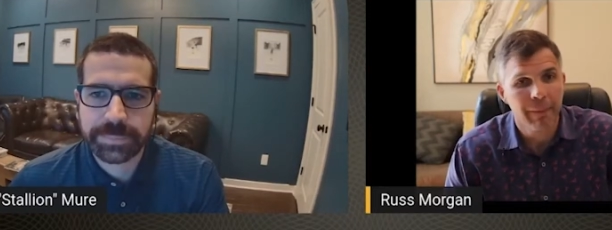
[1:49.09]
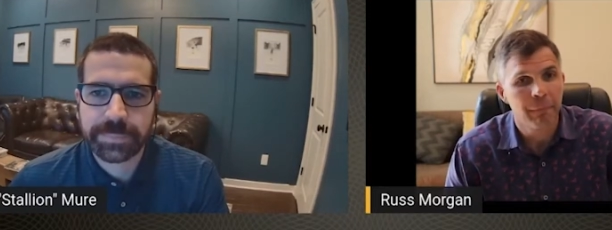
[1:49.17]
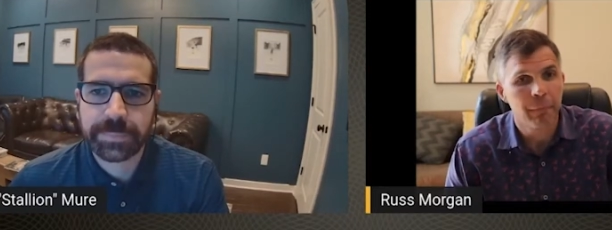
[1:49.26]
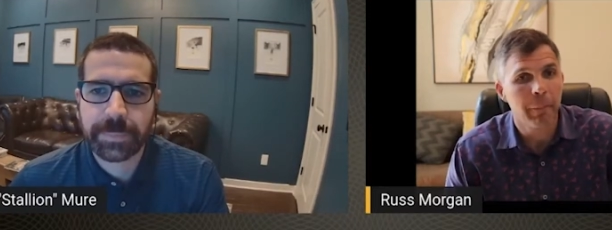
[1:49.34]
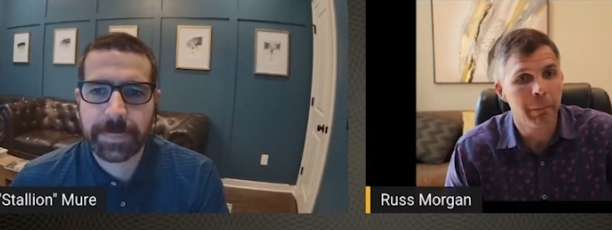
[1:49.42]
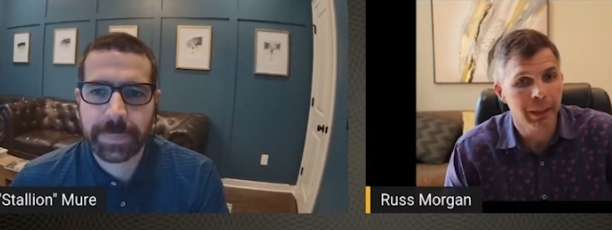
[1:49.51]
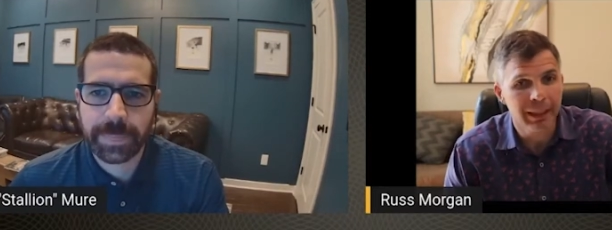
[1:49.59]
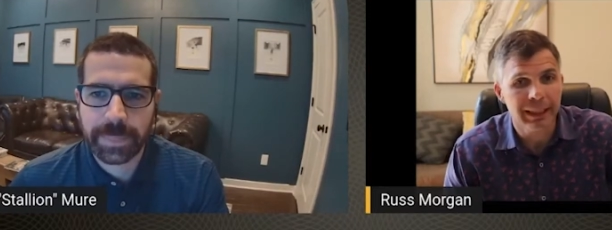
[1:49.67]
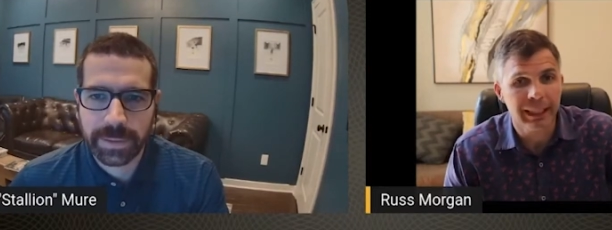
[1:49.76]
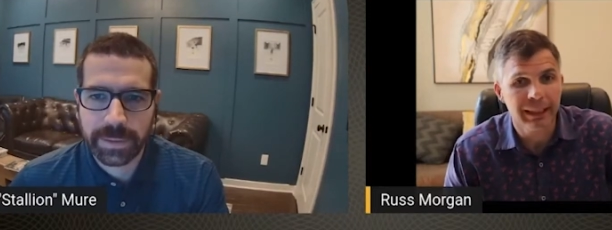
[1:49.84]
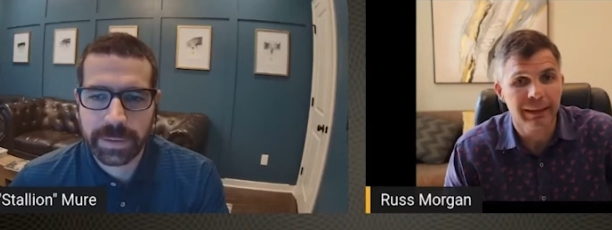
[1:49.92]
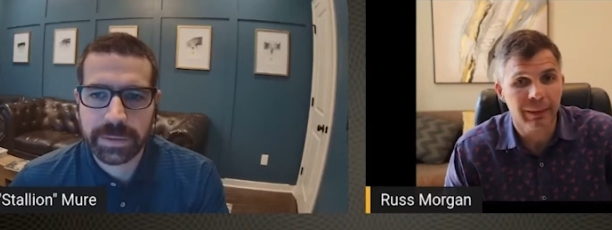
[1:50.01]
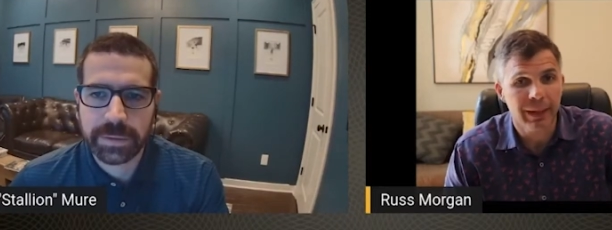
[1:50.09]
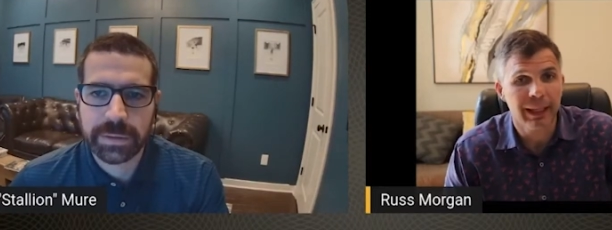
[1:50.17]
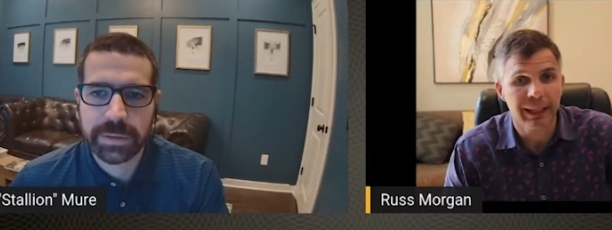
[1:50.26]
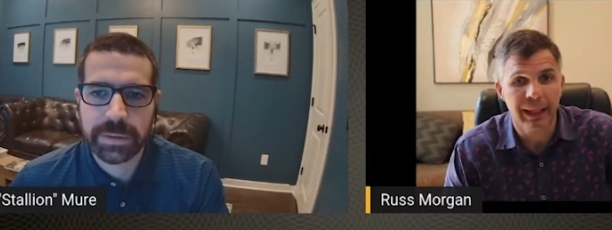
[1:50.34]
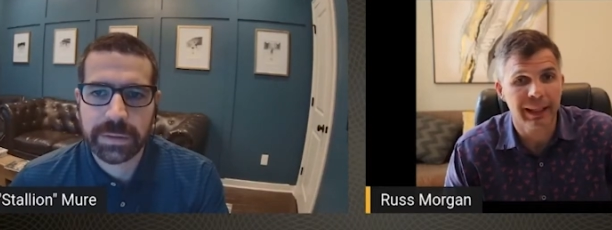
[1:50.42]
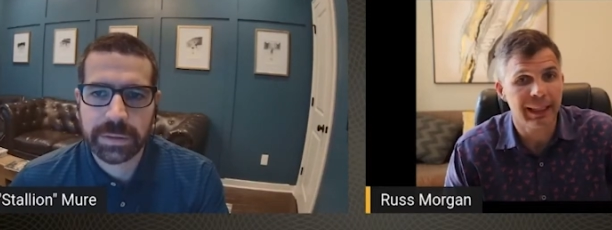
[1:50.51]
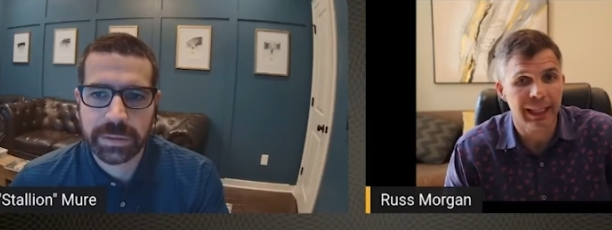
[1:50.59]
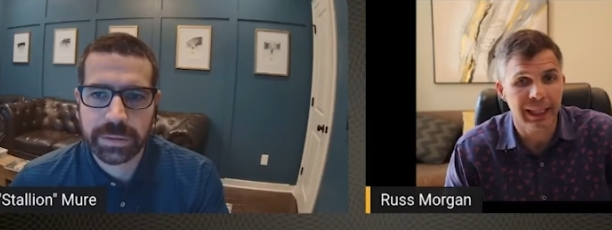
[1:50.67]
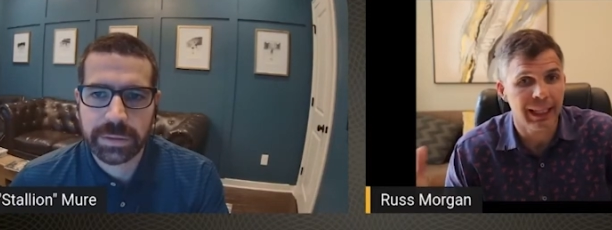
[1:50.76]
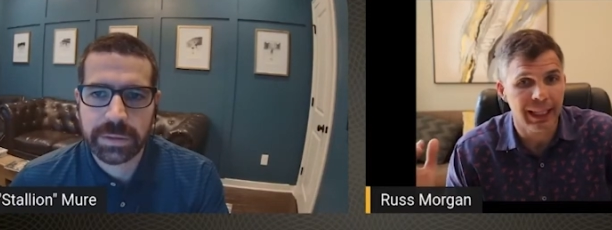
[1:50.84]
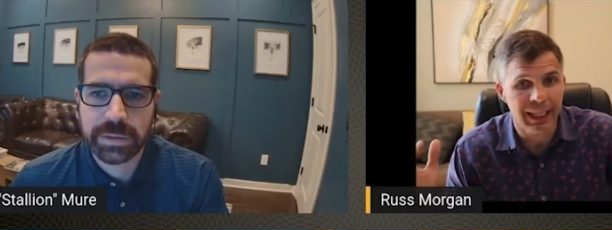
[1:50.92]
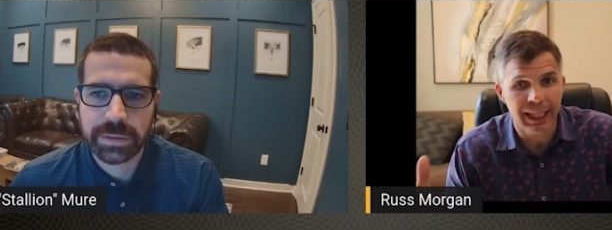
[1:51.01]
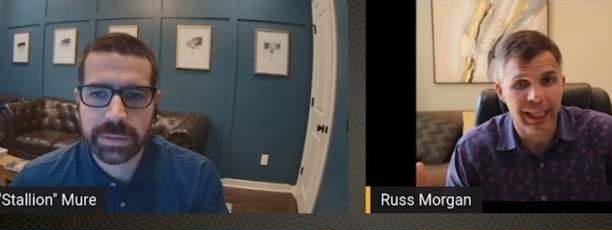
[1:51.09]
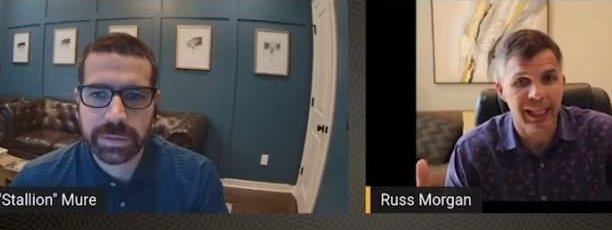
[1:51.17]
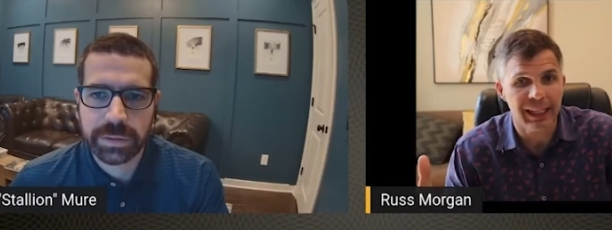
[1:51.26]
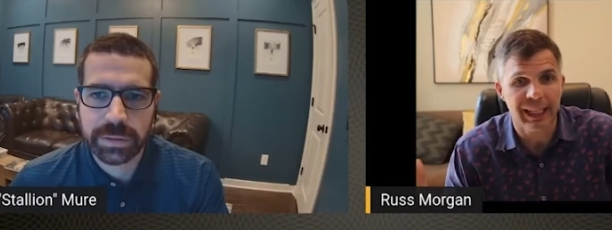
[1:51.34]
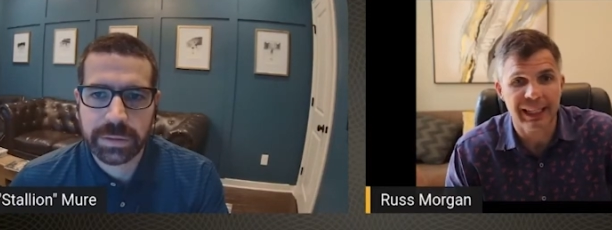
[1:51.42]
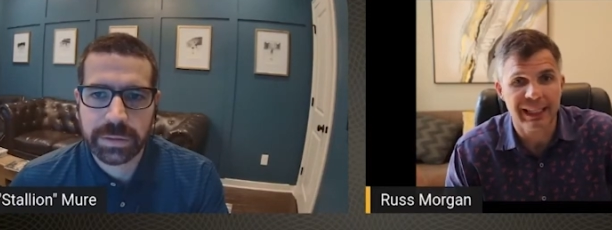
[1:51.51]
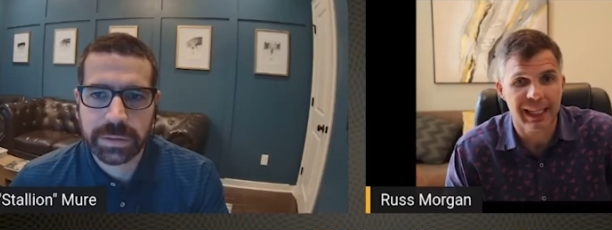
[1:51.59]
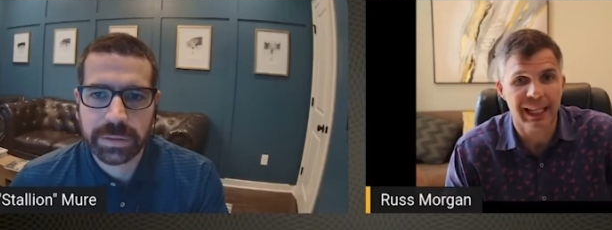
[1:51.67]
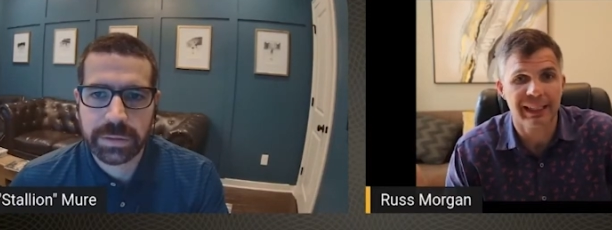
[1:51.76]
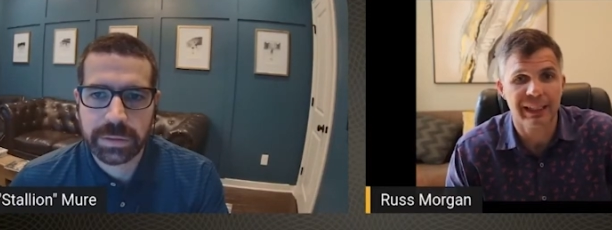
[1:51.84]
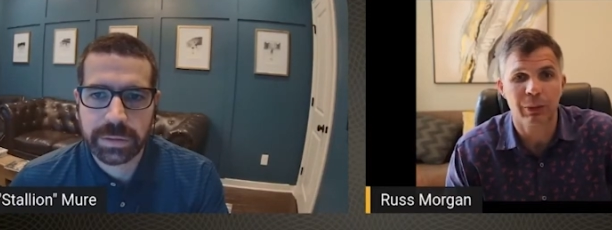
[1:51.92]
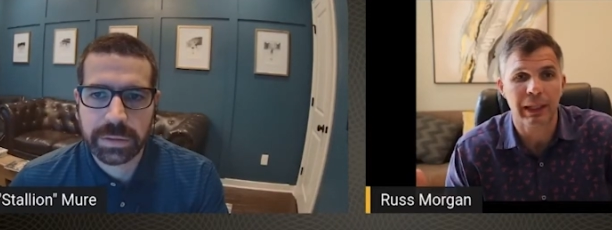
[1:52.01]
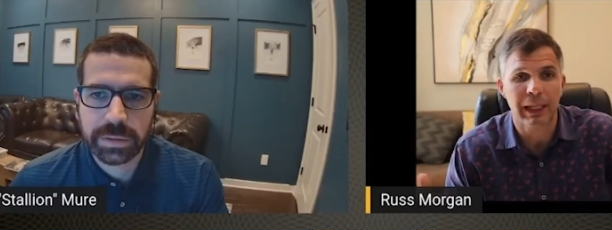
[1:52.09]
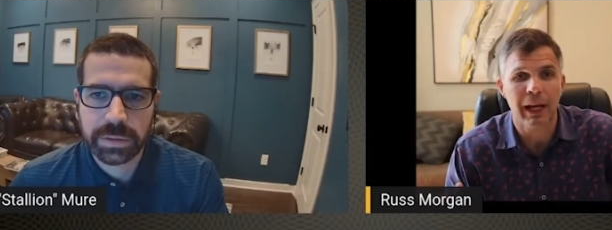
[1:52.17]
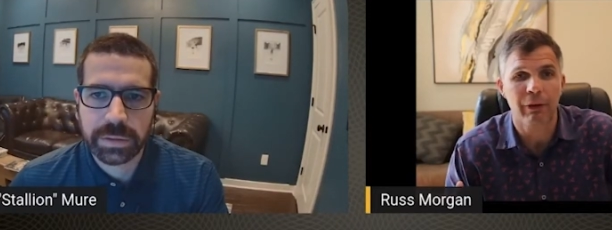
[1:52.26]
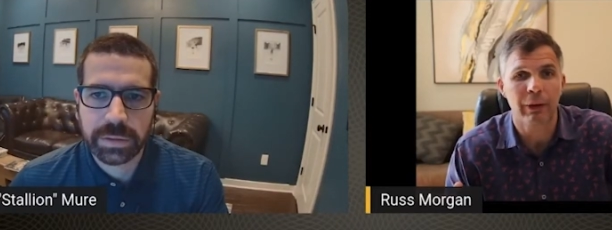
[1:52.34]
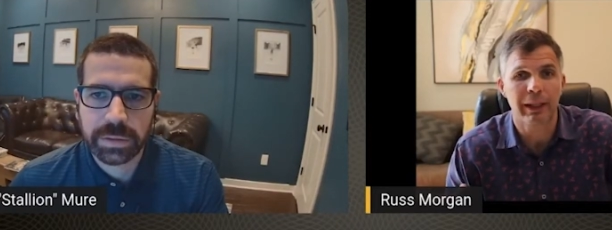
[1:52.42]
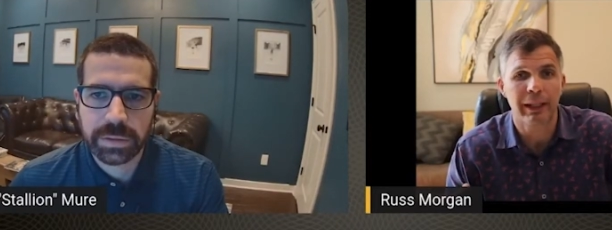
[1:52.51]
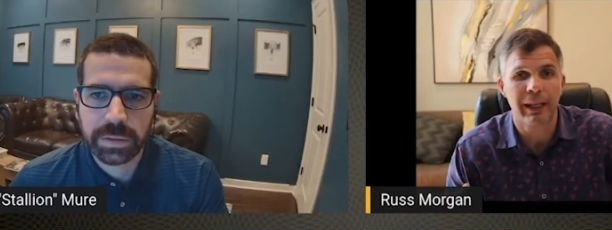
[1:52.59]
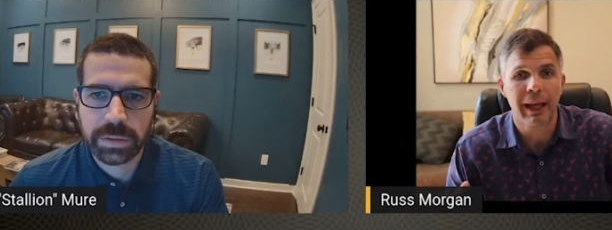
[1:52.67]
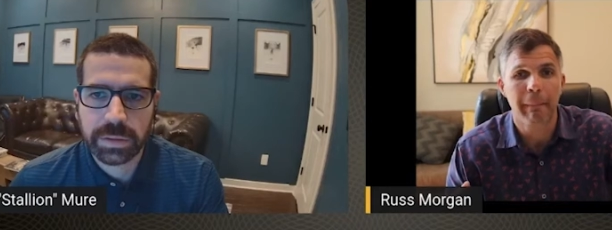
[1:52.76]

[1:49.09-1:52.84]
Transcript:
Speaker 1: For Billy, right? Like he he he says he's a recovering